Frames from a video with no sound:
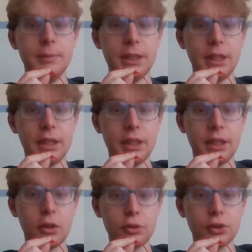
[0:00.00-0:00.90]

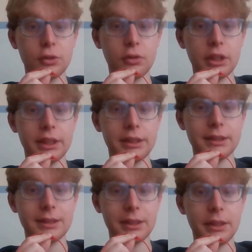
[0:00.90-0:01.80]
he also
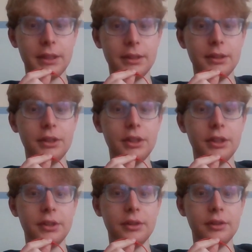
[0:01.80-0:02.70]
studied
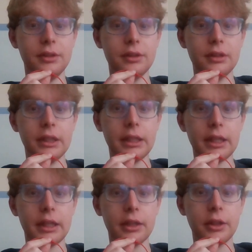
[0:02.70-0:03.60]
in
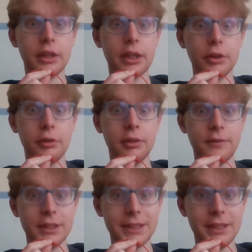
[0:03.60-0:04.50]
at a
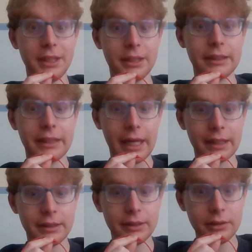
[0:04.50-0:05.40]
university in
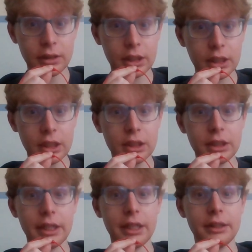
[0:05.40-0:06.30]
Canada,
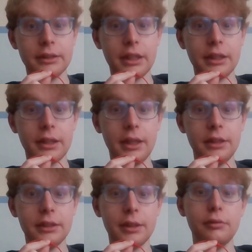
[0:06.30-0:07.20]
and the
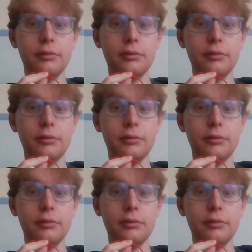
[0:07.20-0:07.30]
thing